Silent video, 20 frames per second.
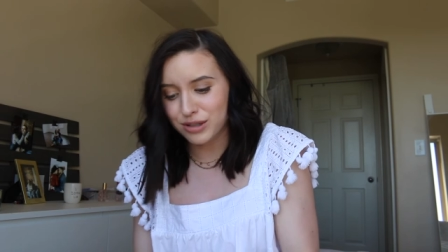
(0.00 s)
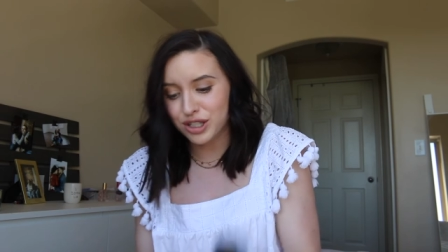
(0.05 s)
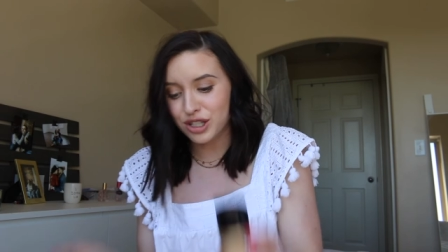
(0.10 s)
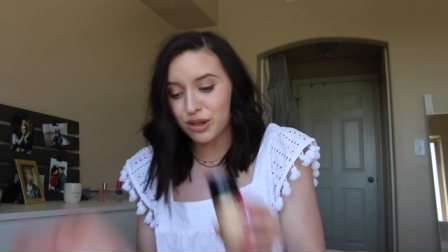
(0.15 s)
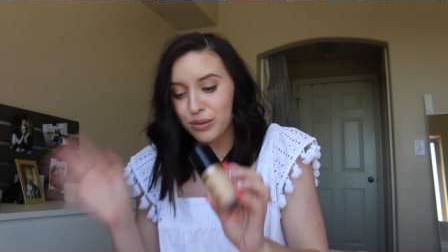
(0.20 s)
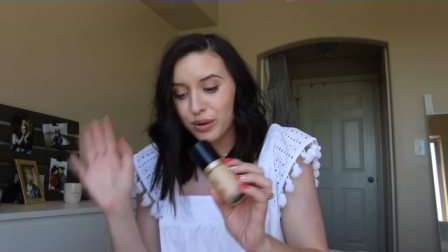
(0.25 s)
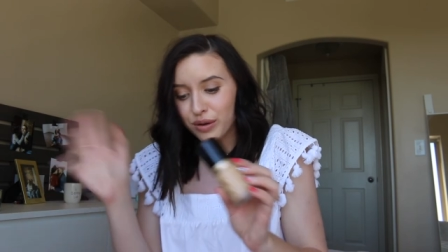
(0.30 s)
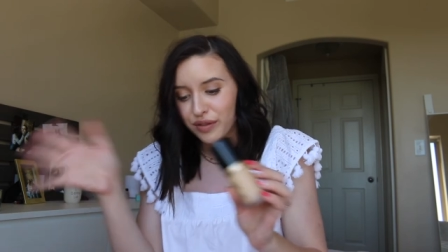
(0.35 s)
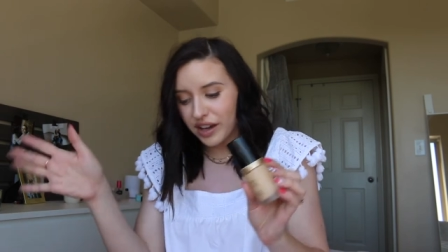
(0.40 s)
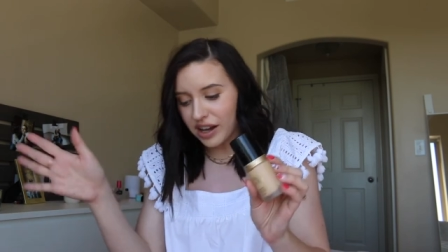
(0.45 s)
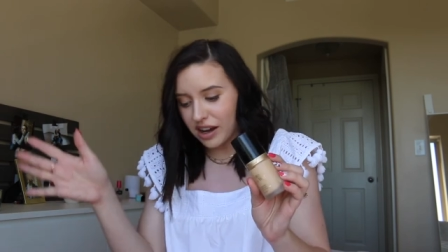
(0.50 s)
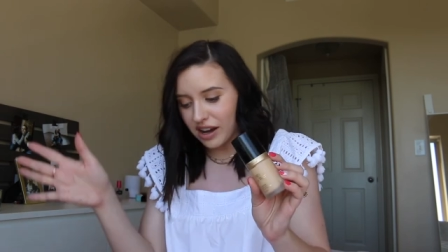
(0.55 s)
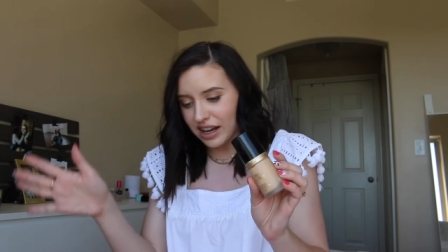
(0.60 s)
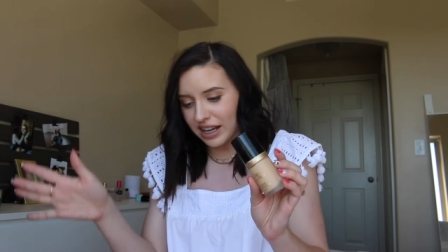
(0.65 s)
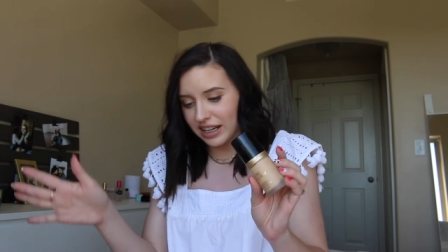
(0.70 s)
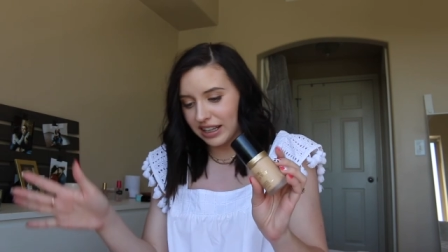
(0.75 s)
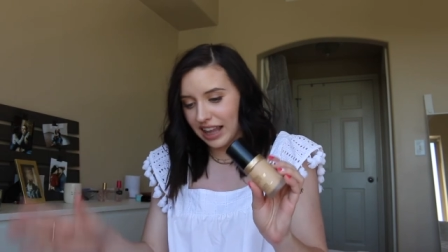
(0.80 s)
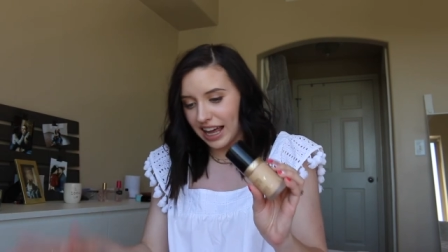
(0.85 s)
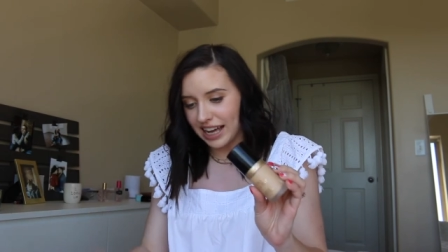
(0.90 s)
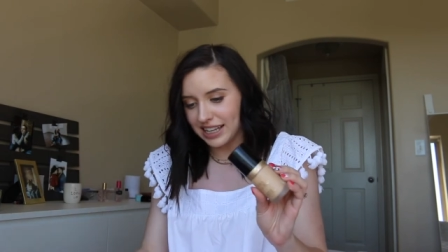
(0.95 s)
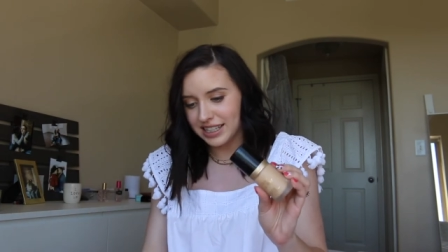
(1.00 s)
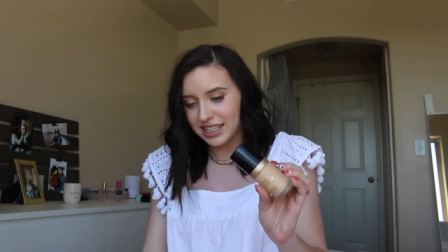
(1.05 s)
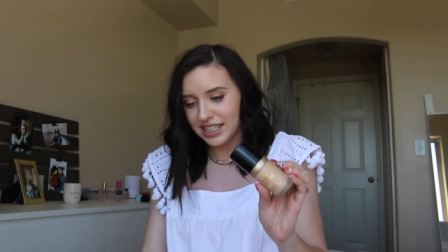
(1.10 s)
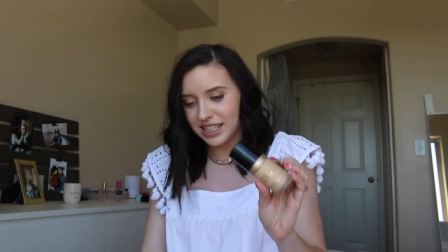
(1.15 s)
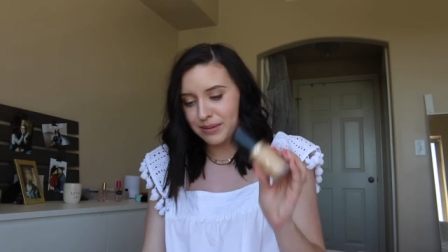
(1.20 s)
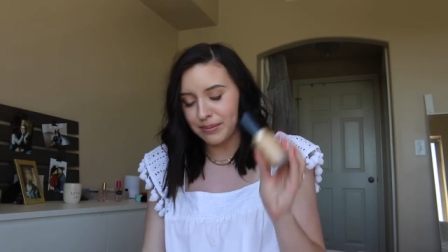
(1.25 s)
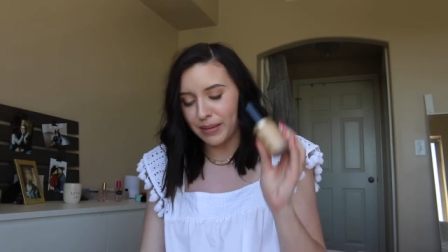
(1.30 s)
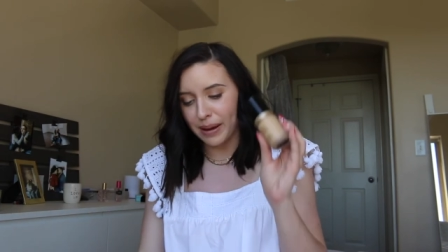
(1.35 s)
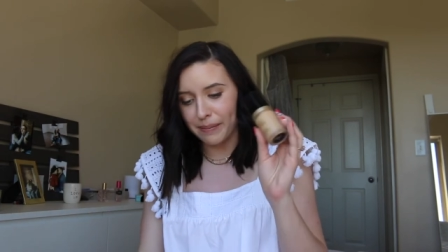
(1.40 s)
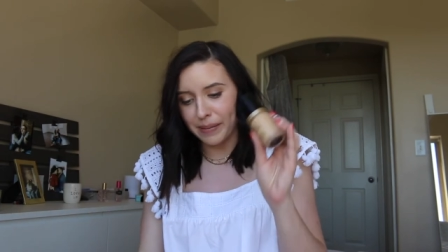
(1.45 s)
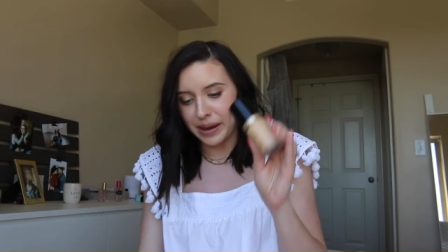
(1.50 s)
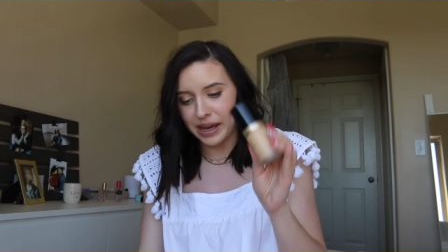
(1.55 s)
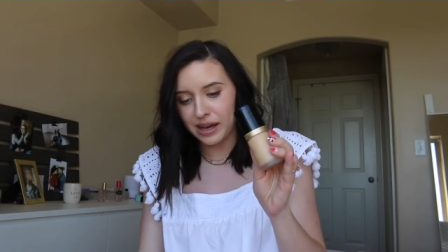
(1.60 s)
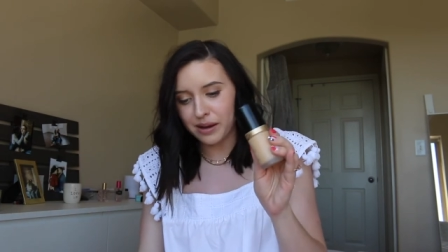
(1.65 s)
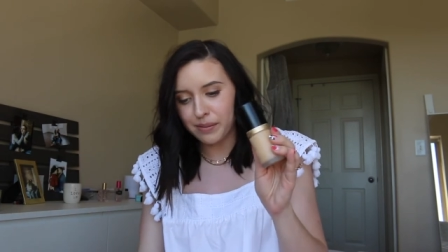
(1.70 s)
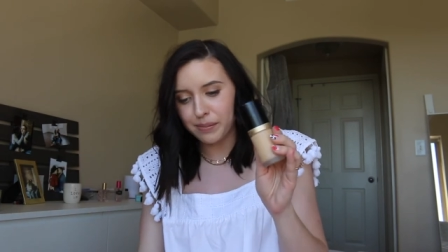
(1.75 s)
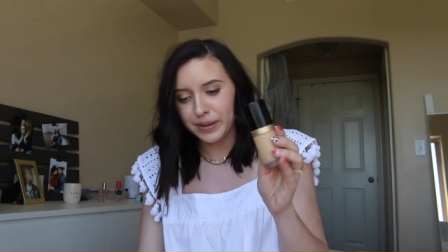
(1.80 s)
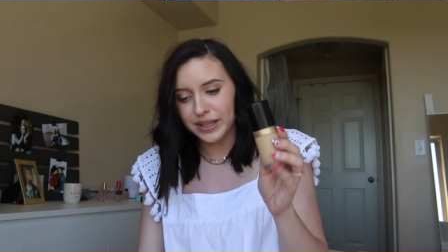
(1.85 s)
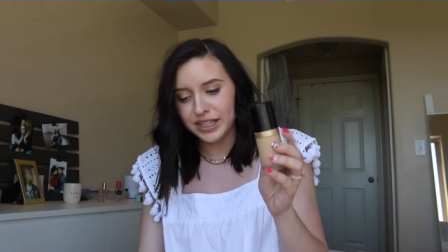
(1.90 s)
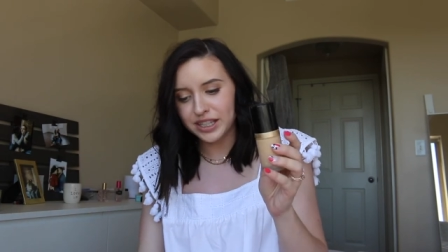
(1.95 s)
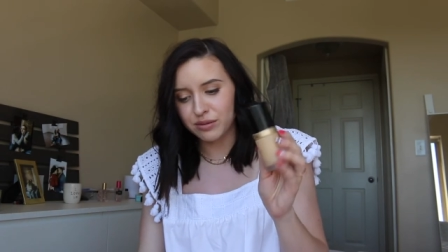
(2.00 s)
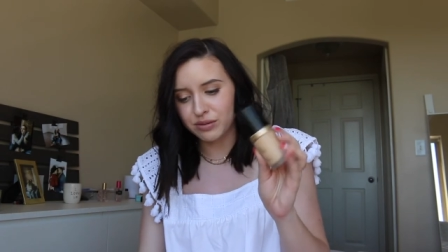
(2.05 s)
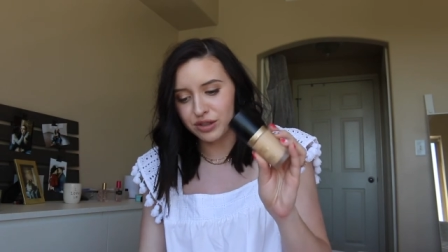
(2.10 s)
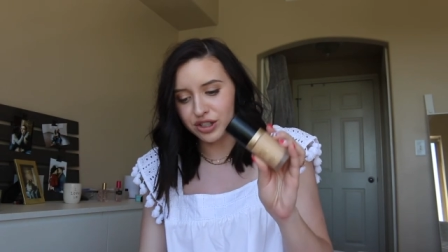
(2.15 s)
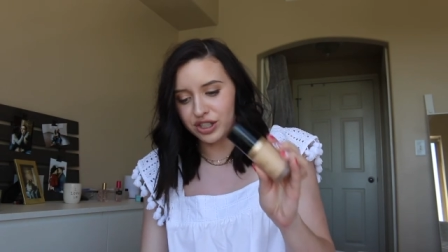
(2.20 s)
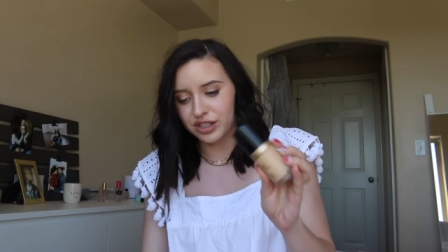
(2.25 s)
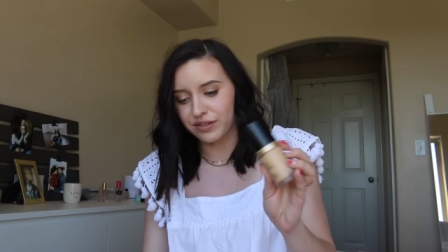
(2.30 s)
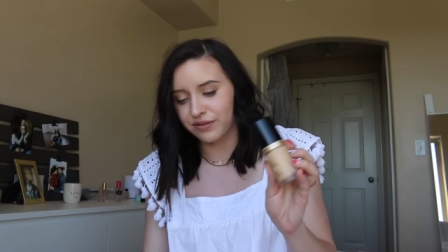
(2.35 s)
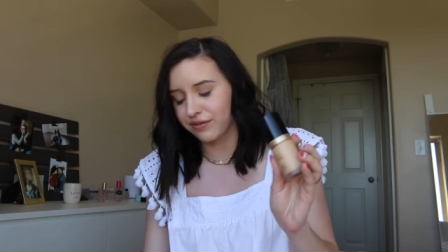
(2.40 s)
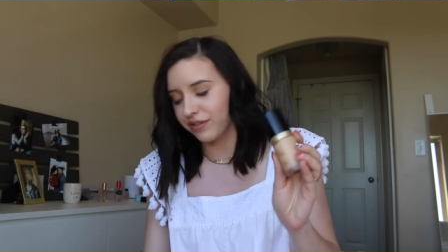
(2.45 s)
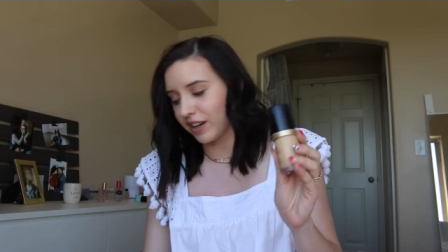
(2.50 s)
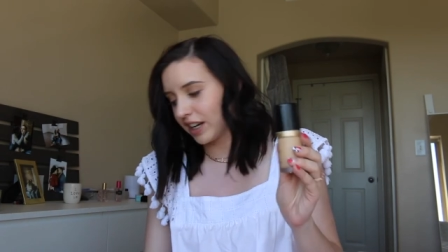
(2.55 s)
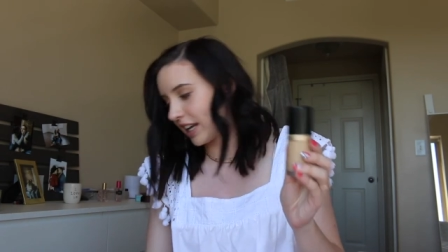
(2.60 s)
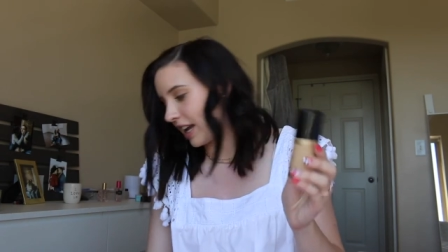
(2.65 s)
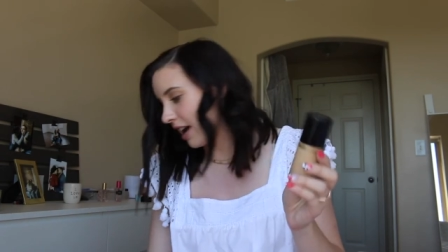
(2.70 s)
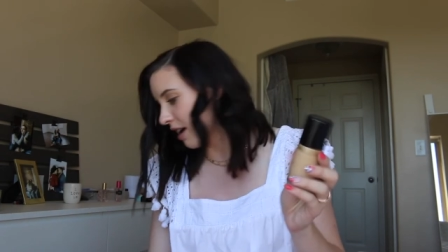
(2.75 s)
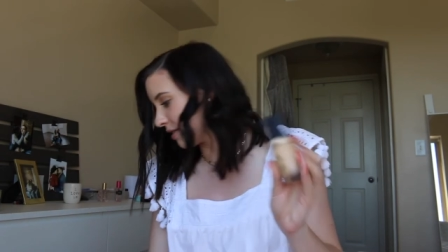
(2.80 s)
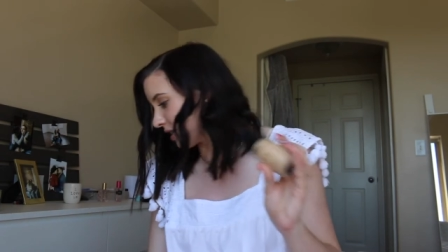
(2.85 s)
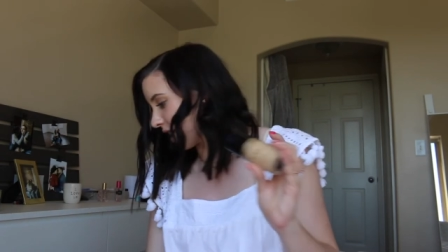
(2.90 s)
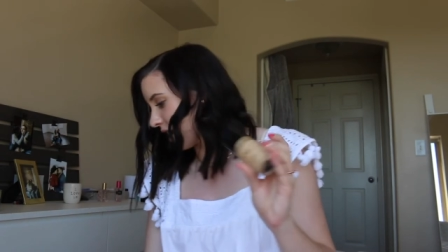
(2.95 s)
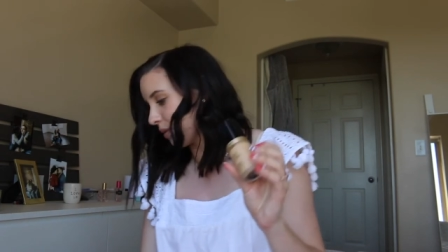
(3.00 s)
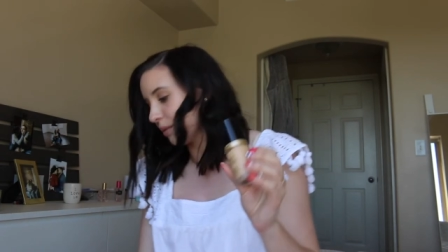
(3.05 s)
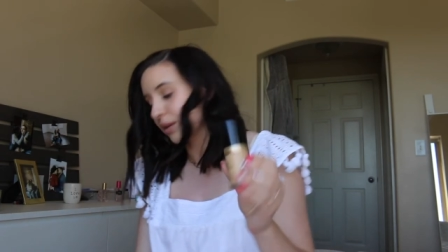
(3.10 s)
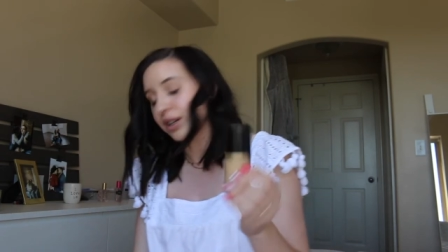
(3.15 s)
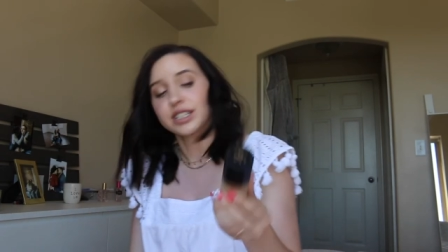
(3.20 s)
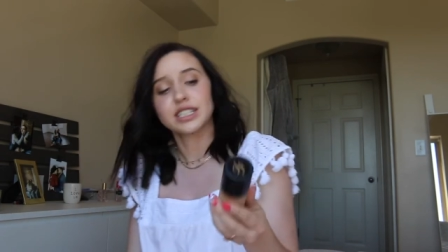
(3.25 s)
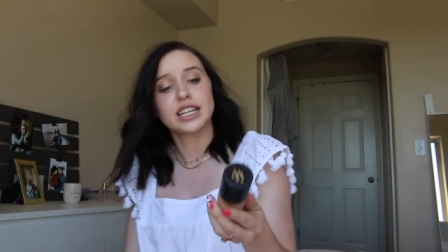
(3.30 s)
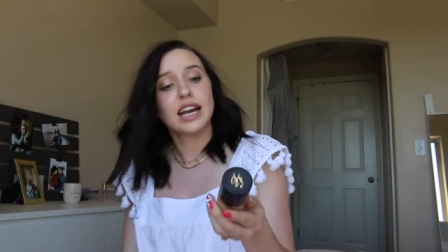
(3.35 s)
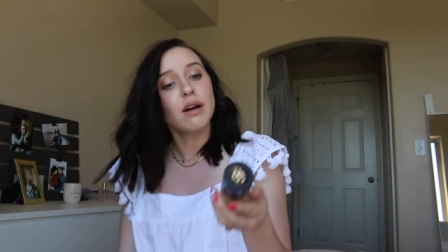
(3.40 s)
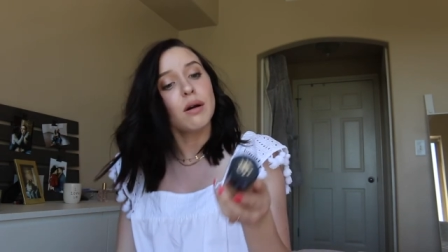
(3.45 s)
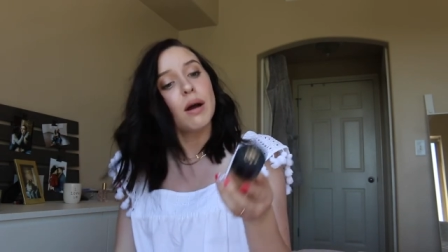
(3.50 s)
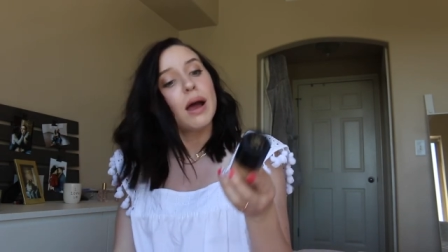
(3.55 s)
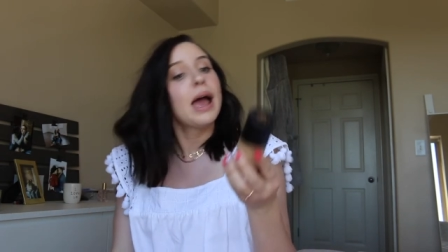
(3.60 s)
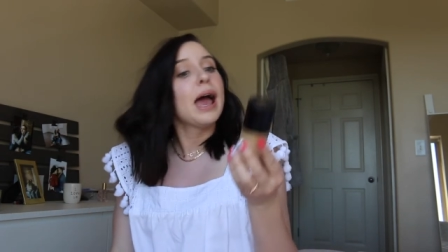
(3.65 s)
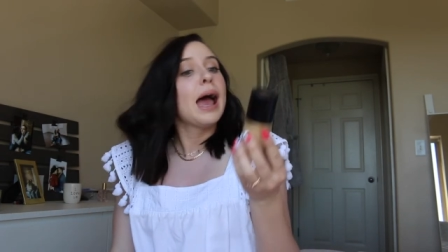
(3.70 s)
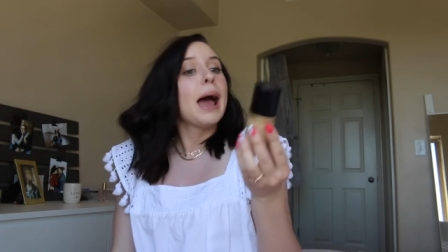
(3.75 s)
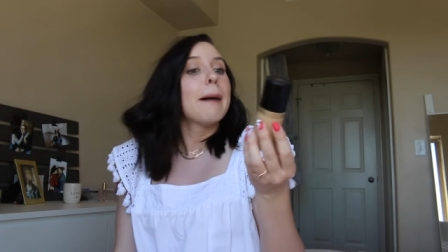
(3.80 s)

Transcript: So moving on lastly to my makeup bits, which is funny how that worked out.